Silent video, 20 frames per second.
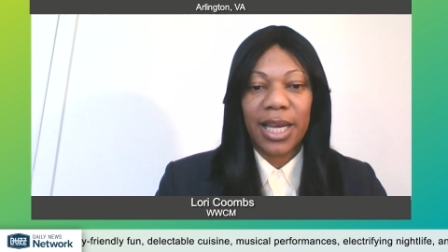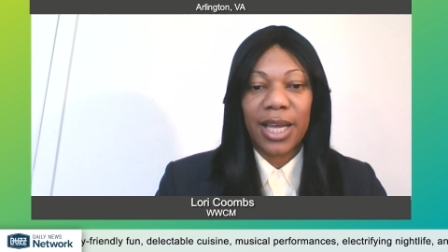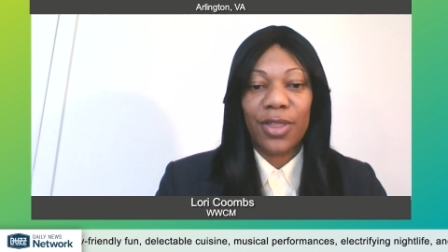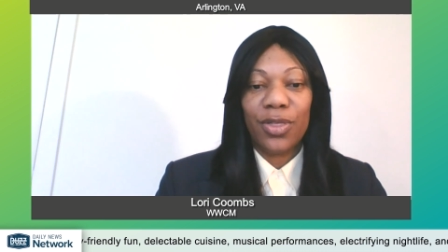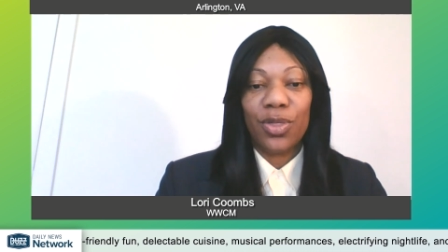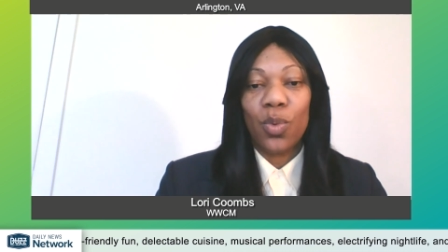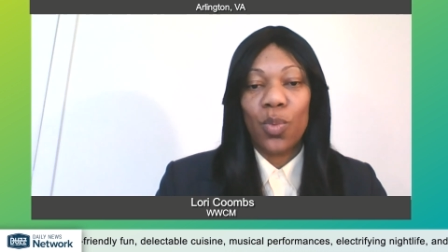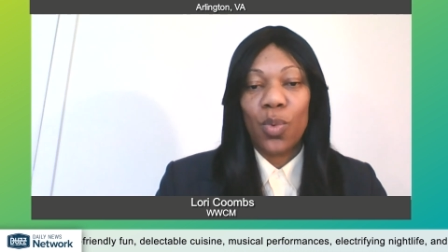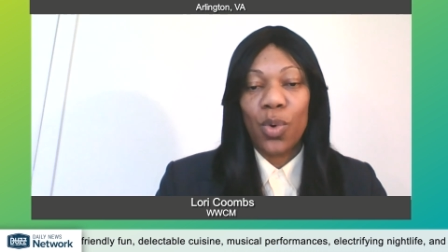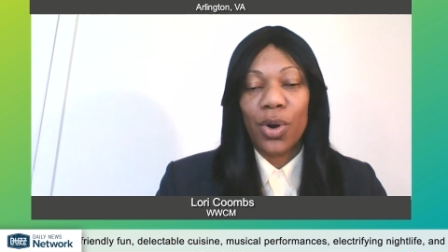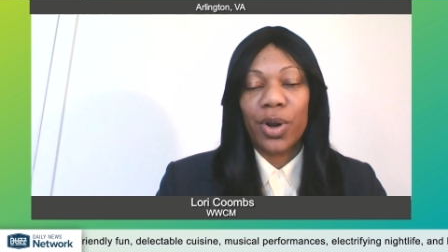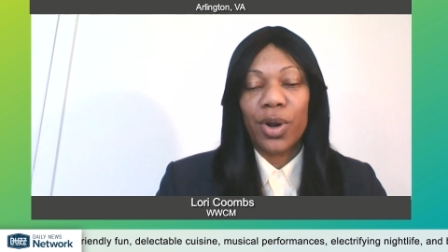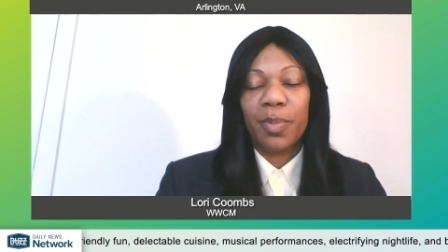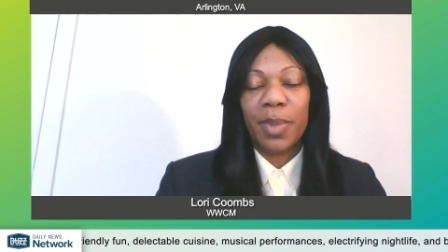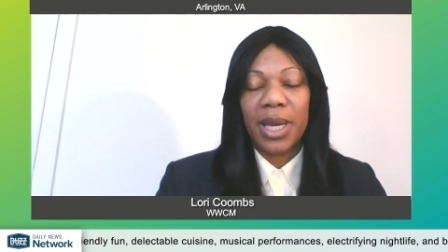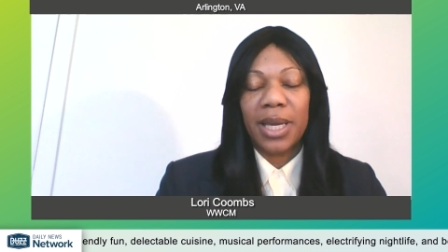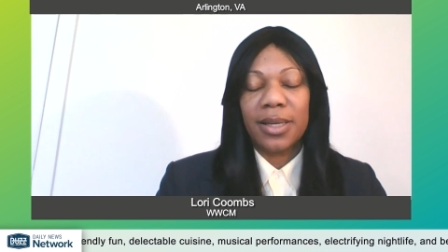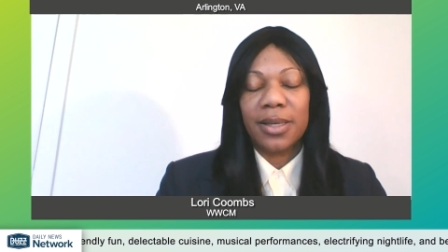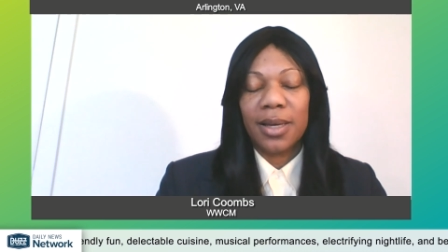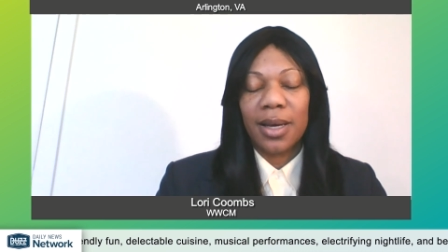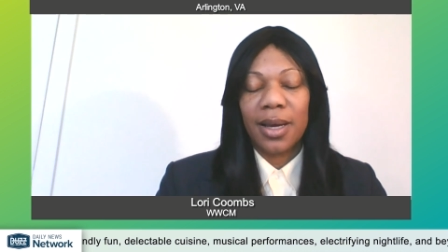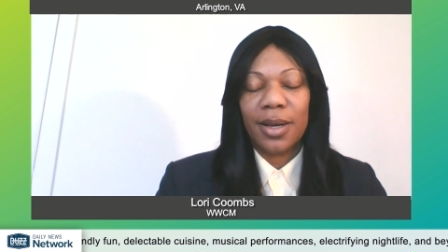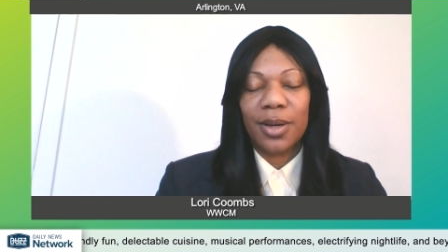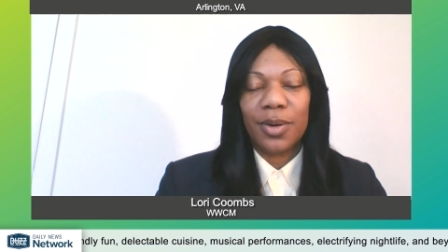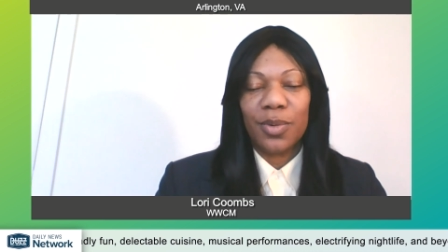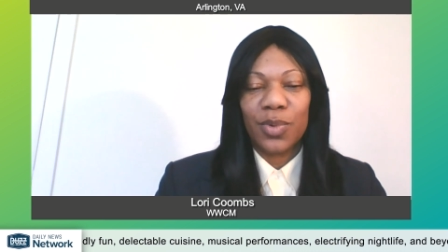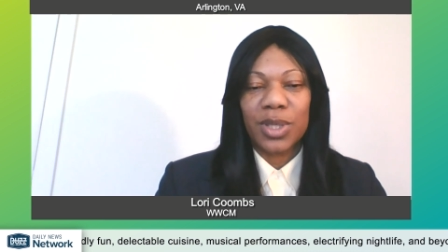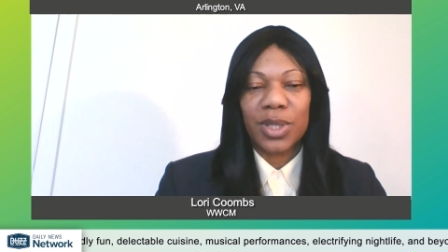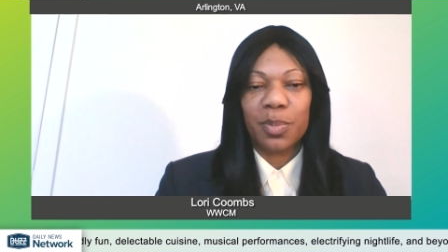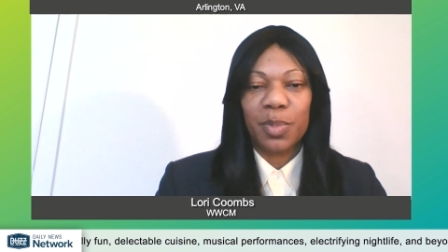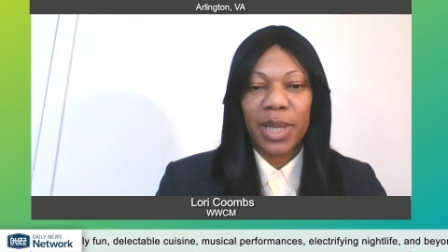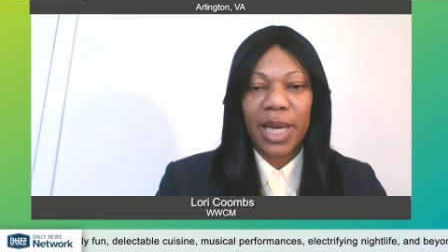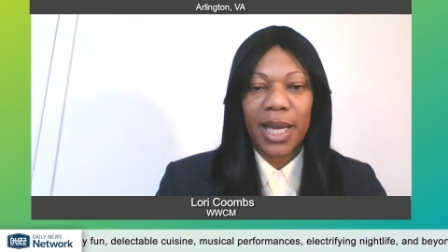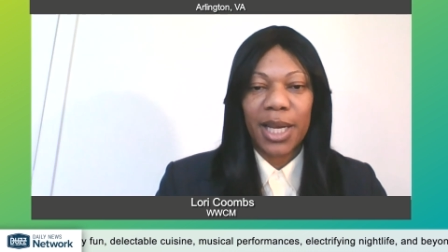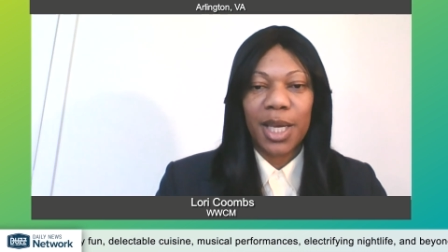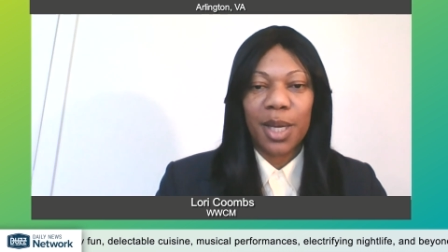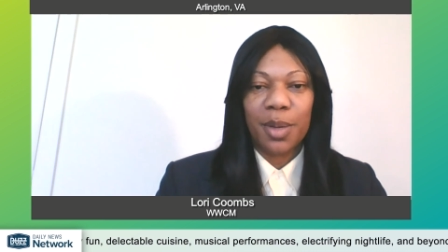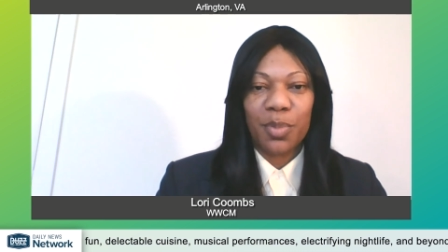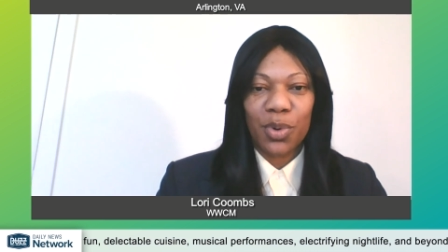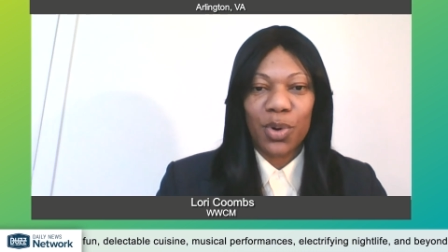and the work being done was
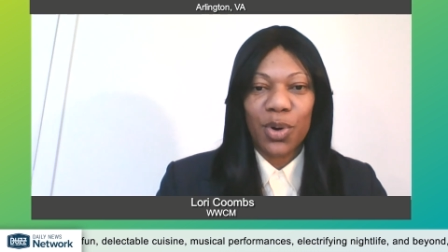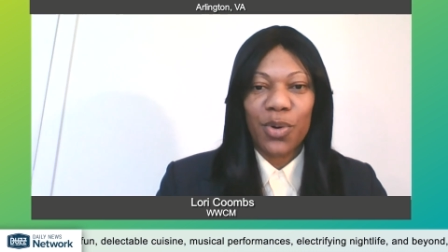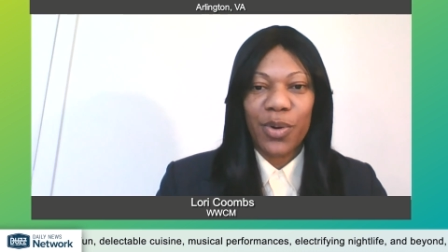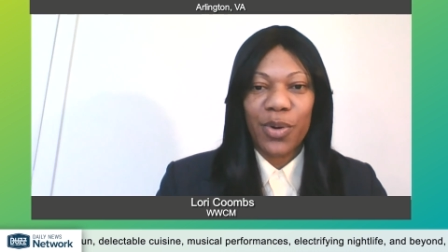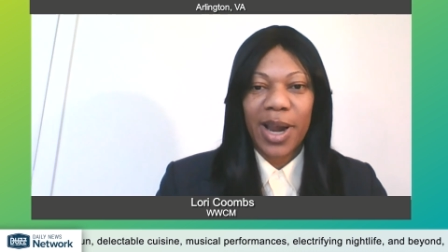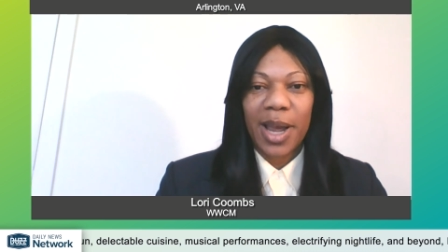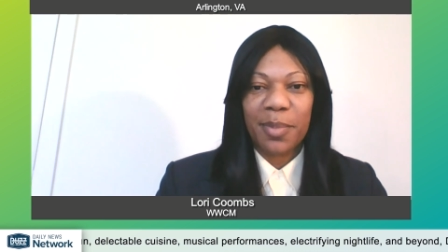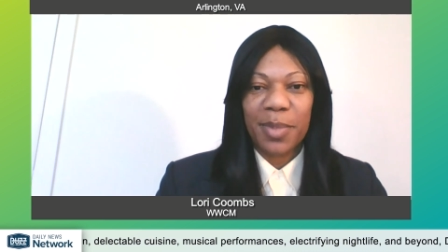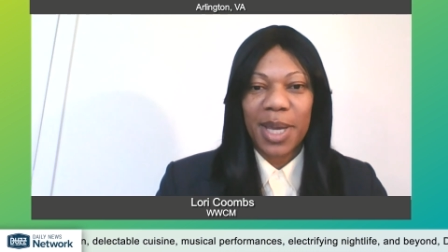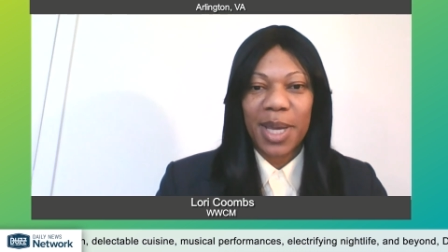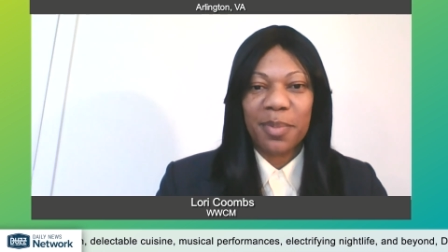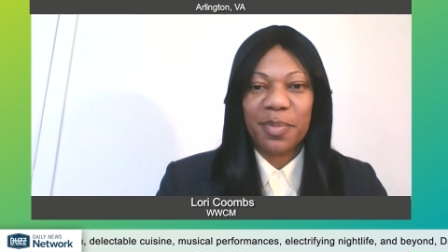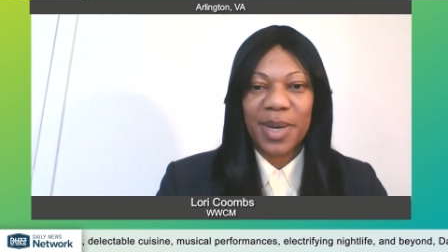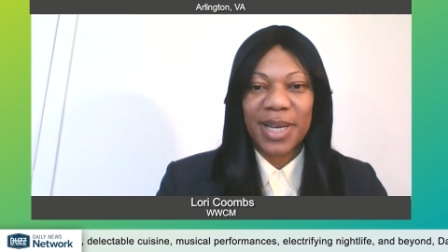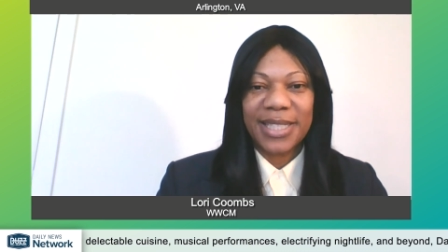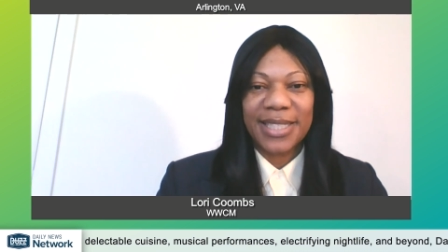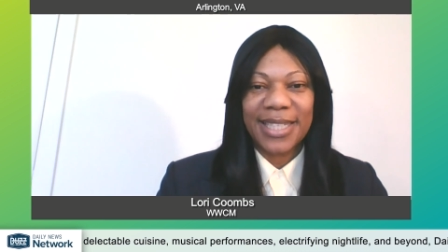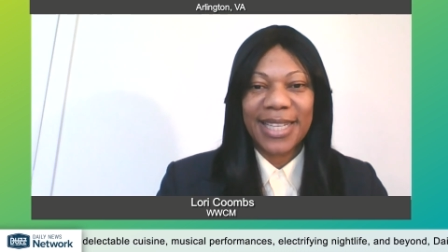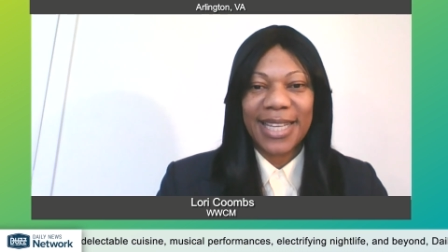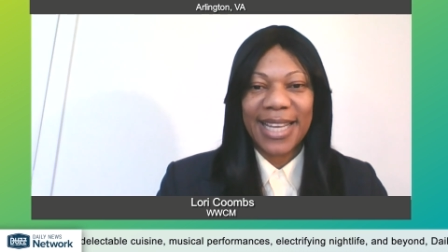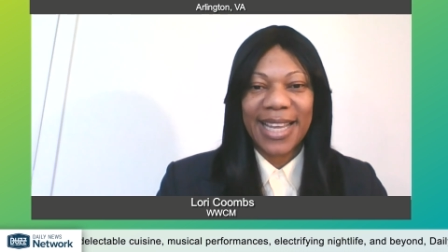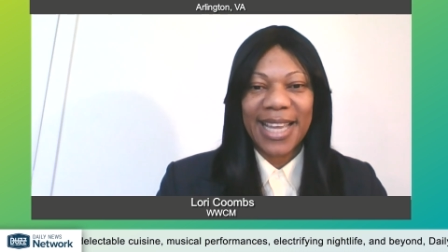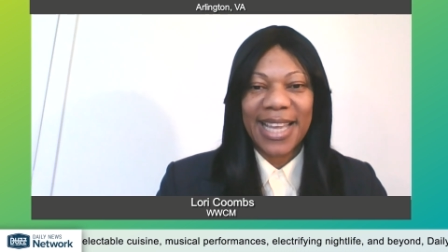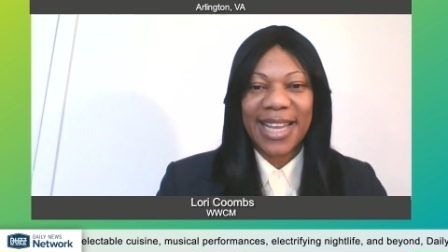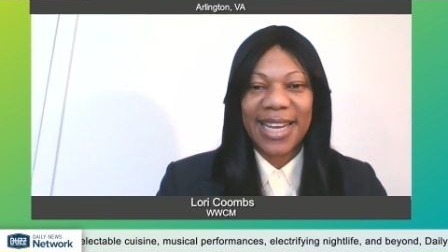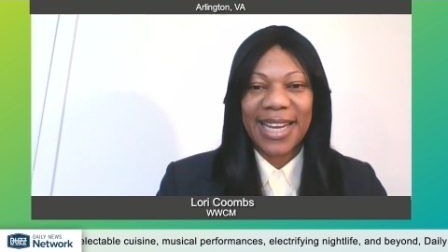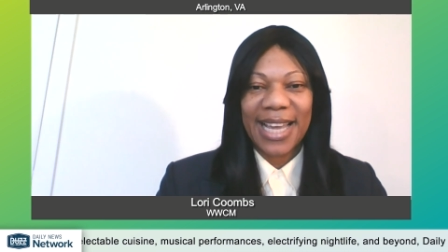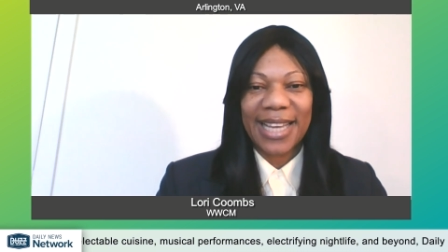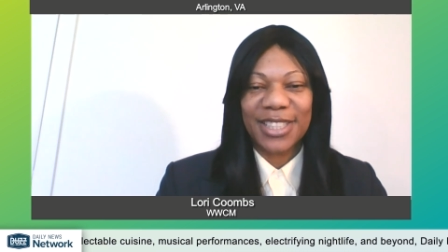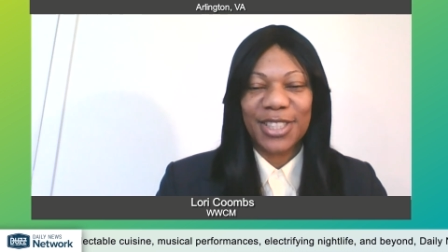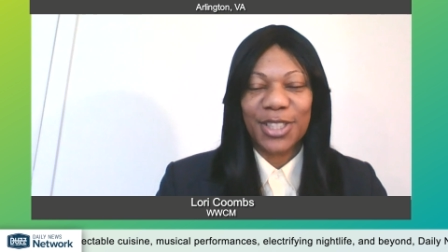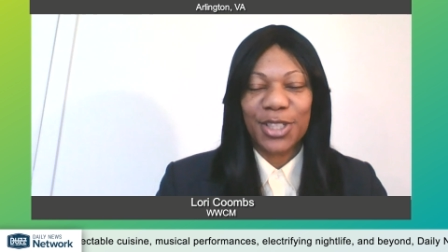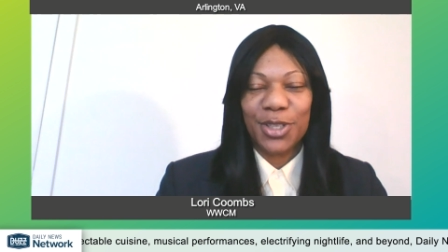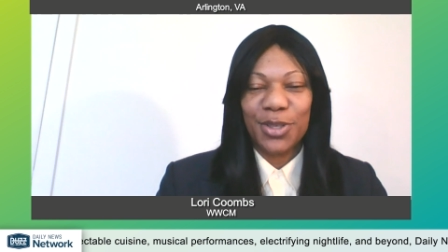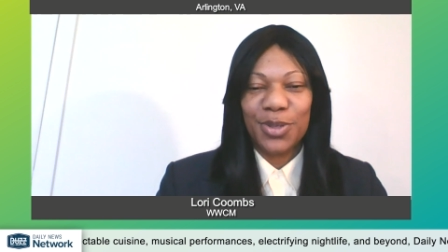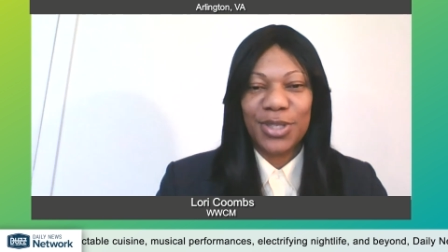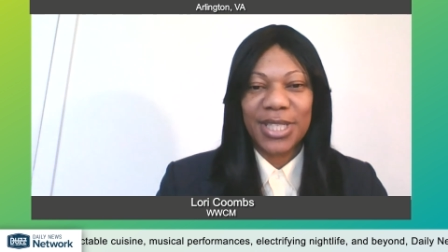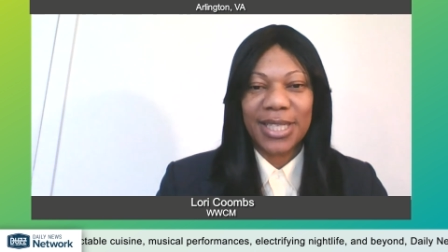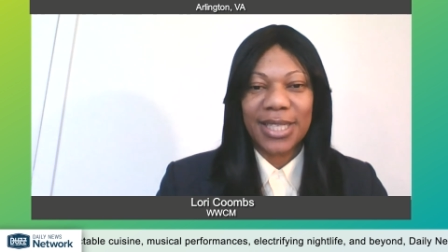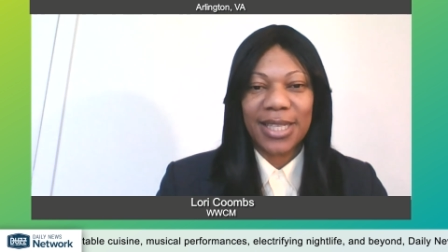planning, programming, budgeting, and
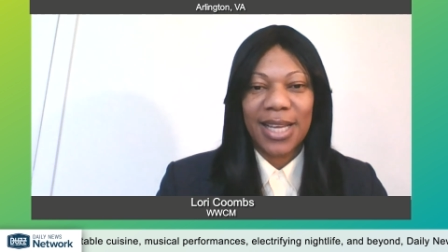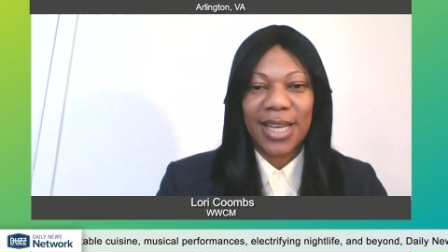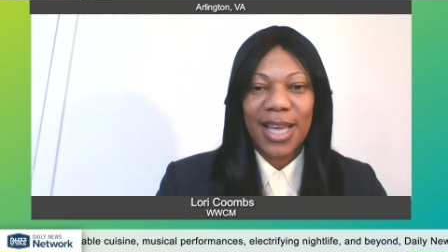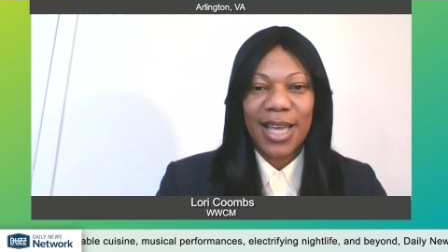execution.